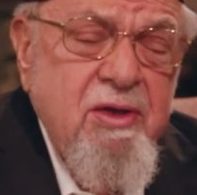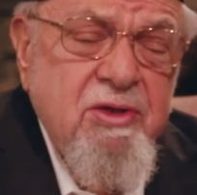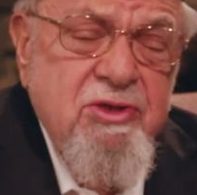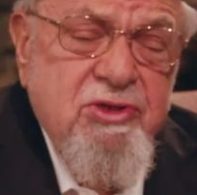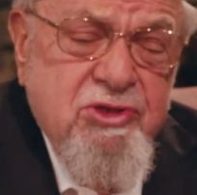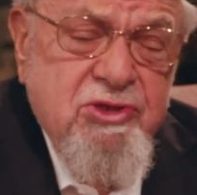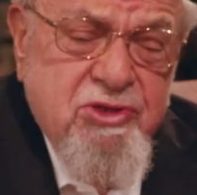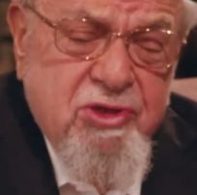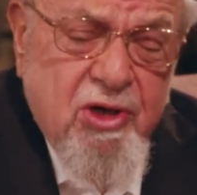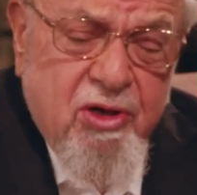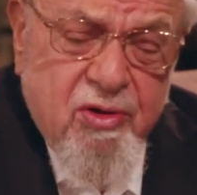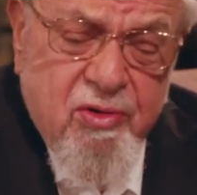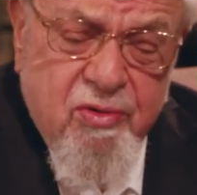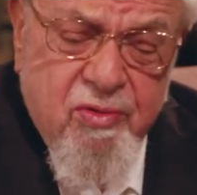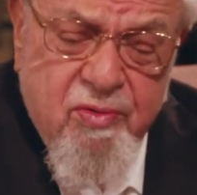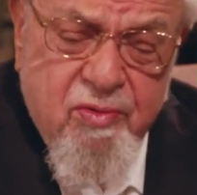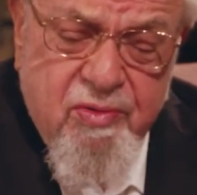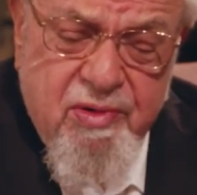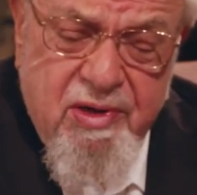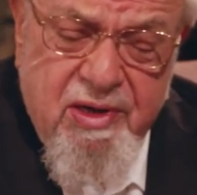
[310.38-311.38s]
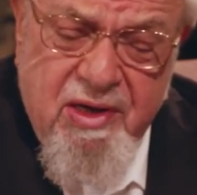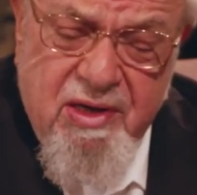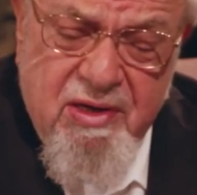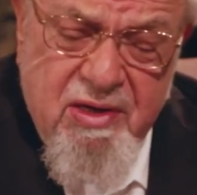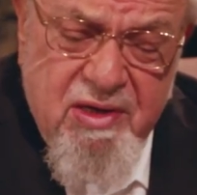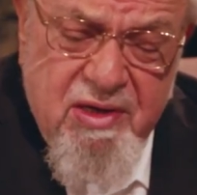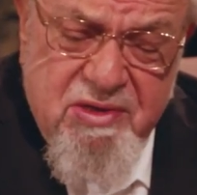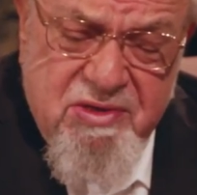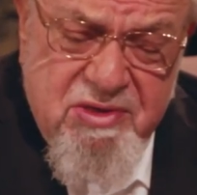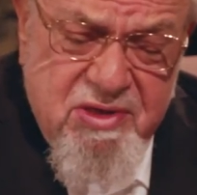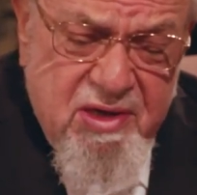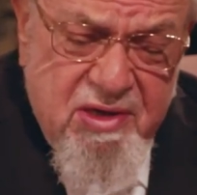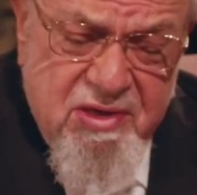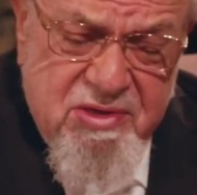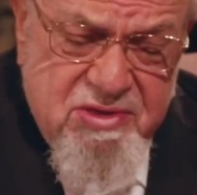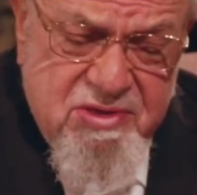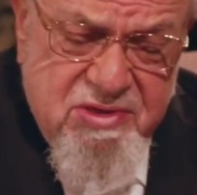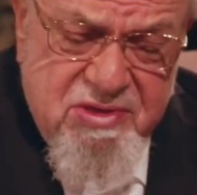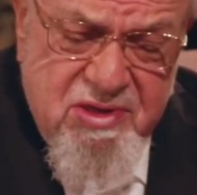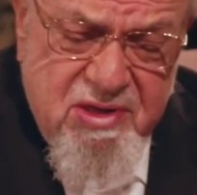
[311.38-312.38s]
So
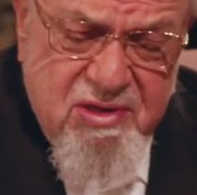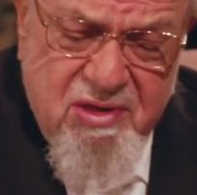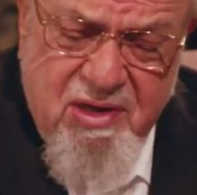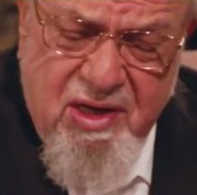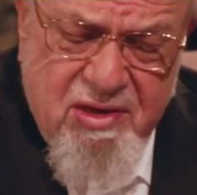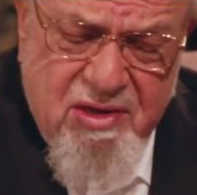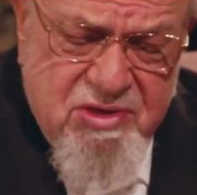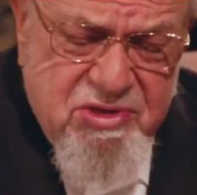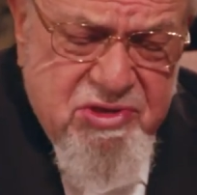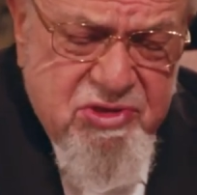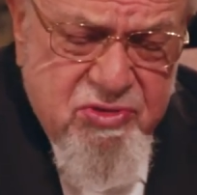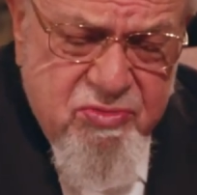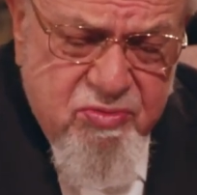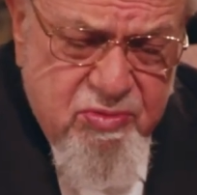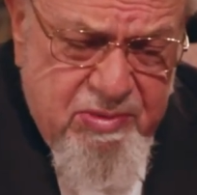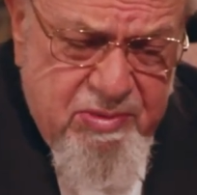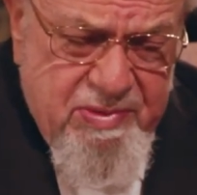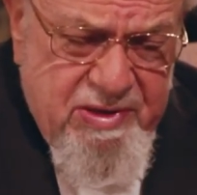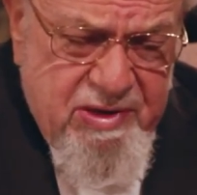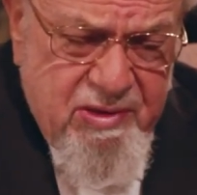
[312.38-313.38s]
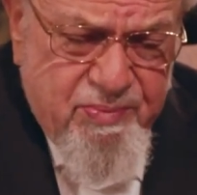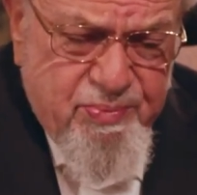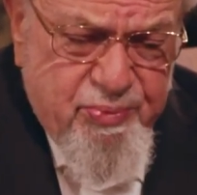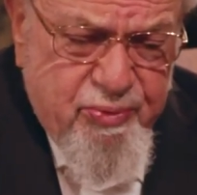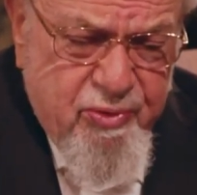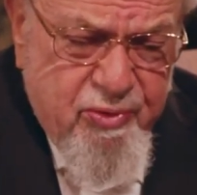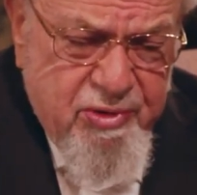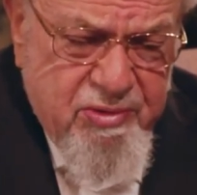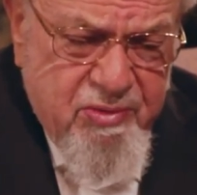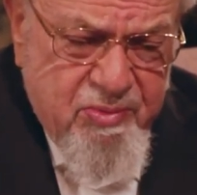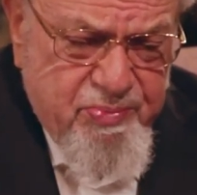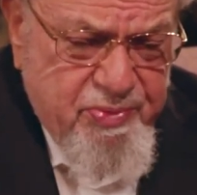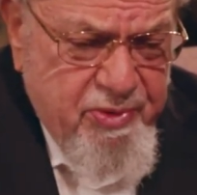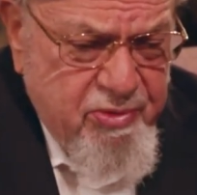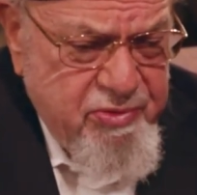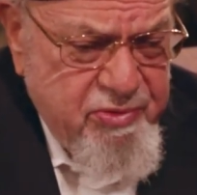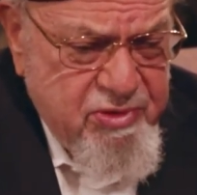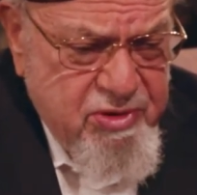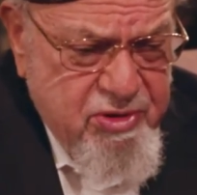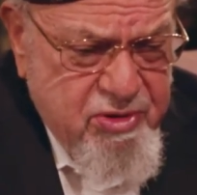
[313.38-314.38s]
it's extremely important
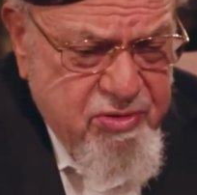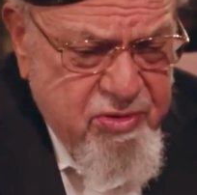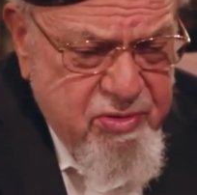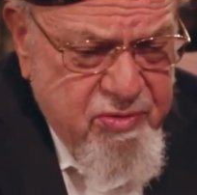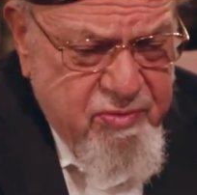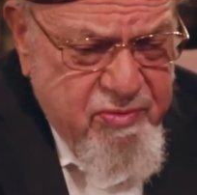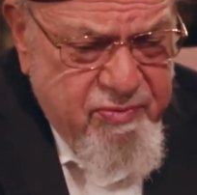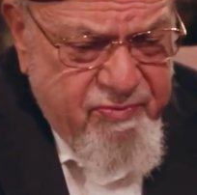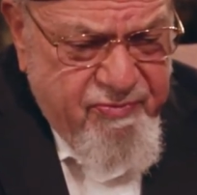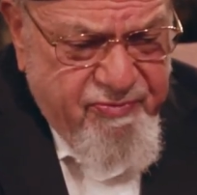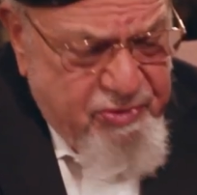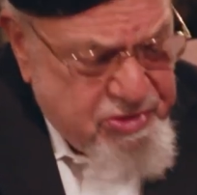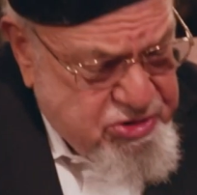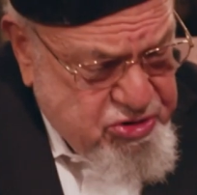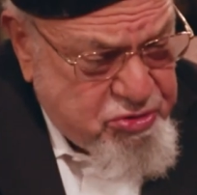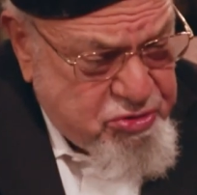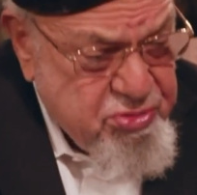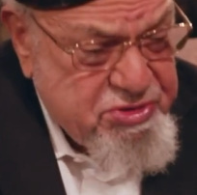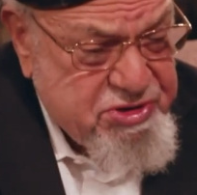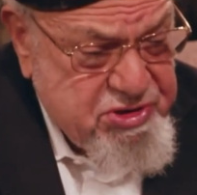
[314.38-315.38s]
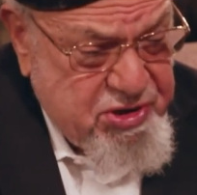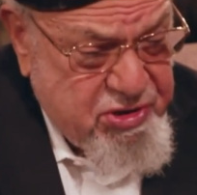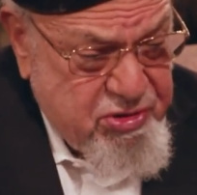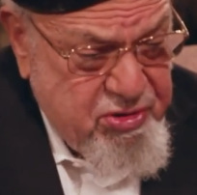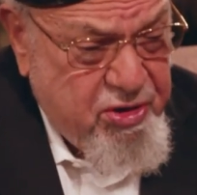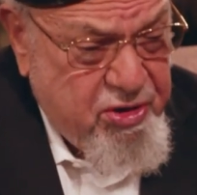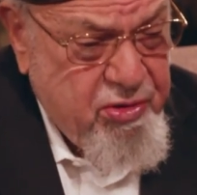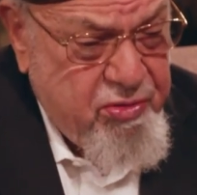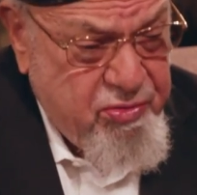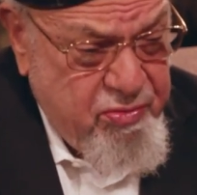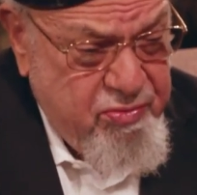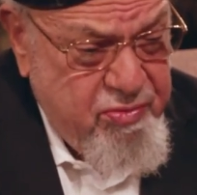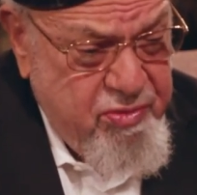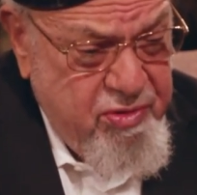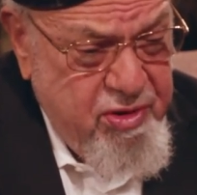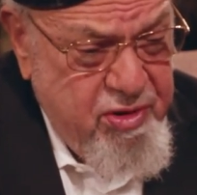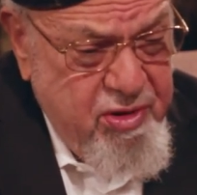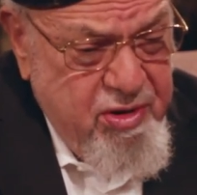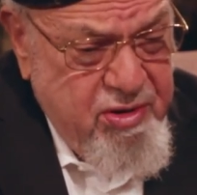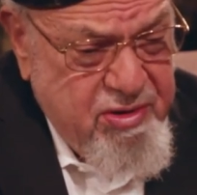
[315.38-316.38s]
both for Jews to know
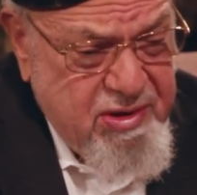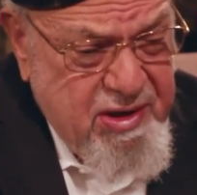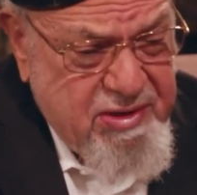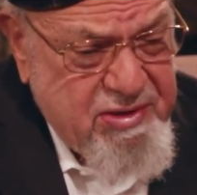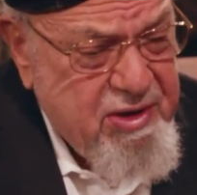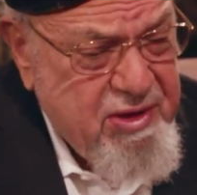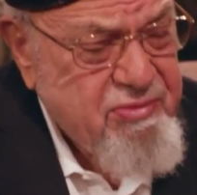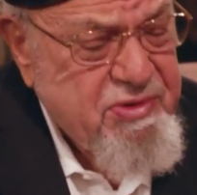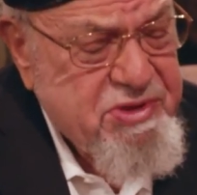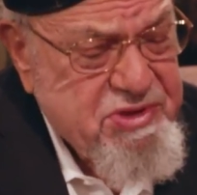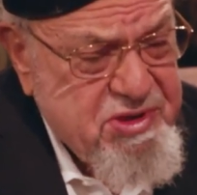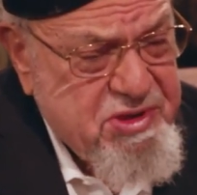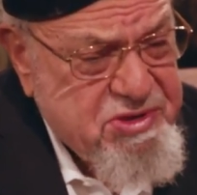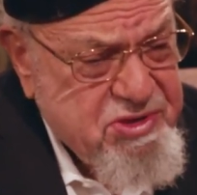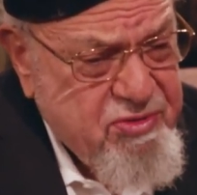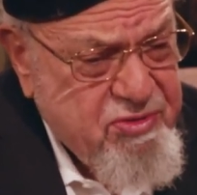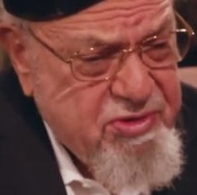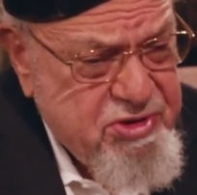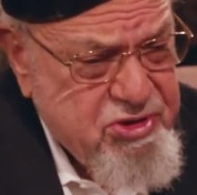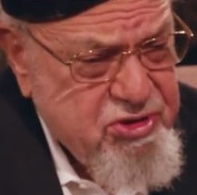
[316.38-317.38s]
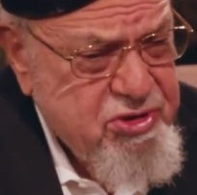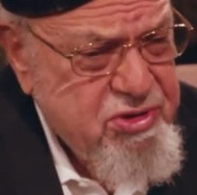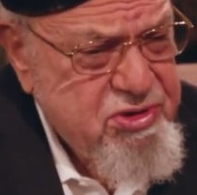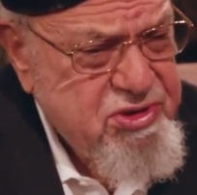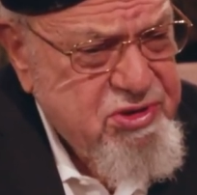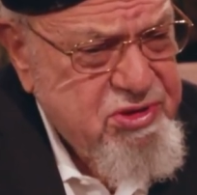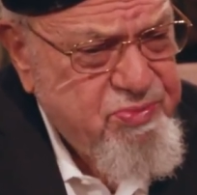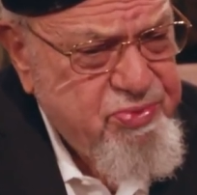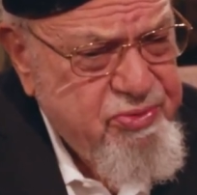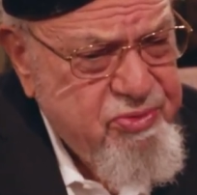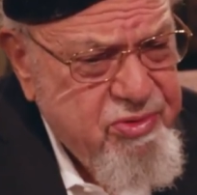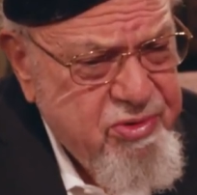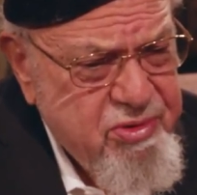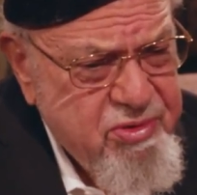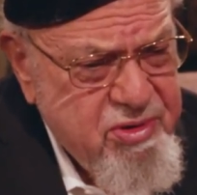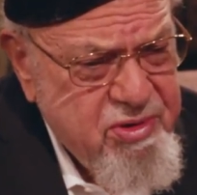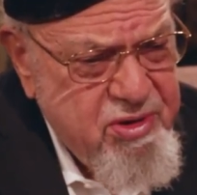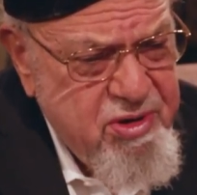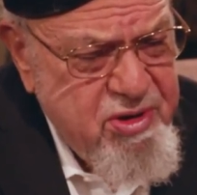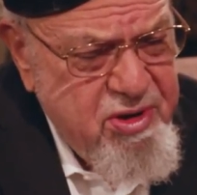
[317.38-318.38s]
that there is this Christian
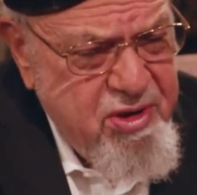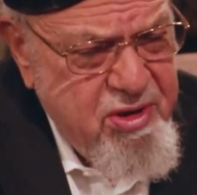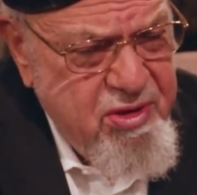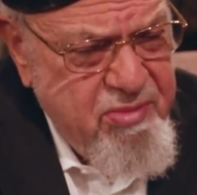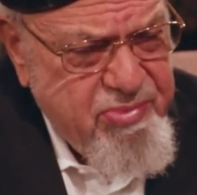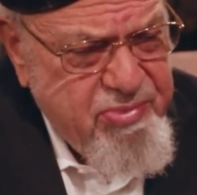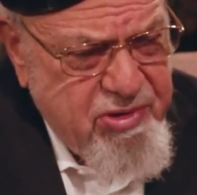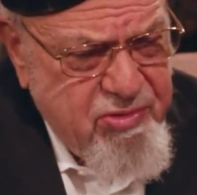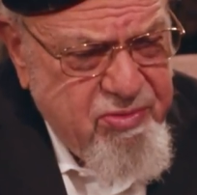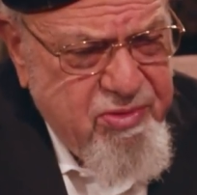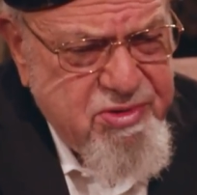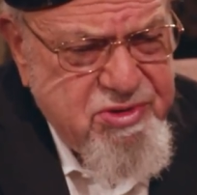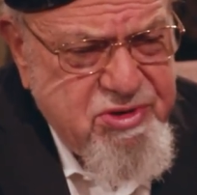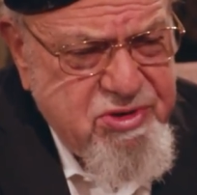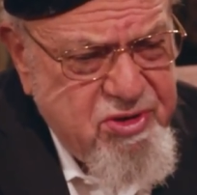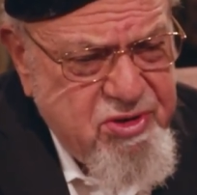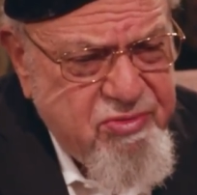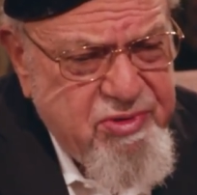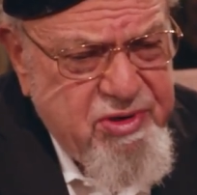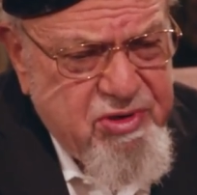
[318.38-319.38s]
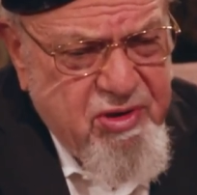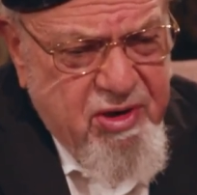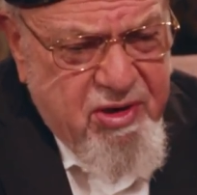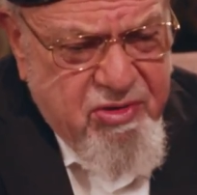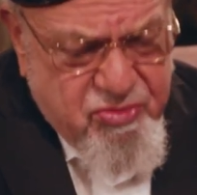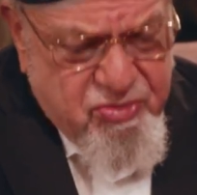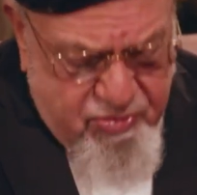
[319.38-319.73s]
support, but also it